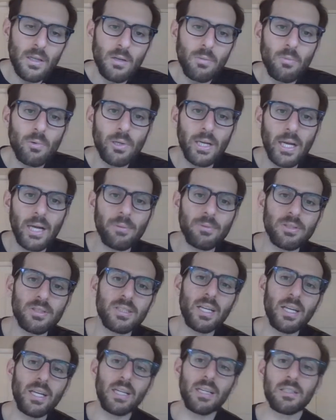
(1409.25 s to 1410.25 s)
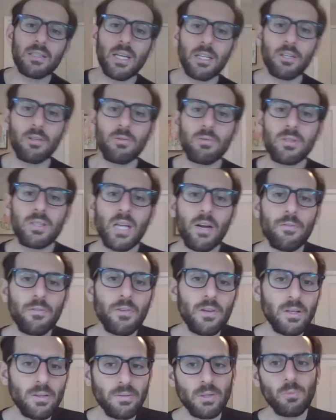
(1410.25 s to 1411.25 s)
What I will say is, like, you
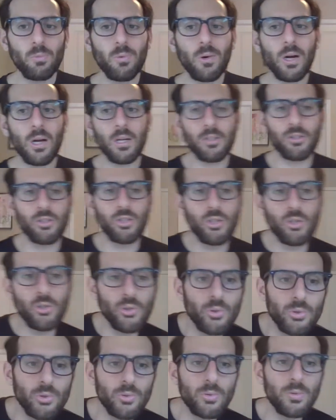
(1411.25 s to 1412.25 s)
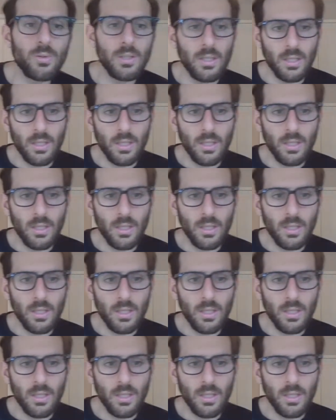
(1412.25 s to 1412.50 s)
definitely want to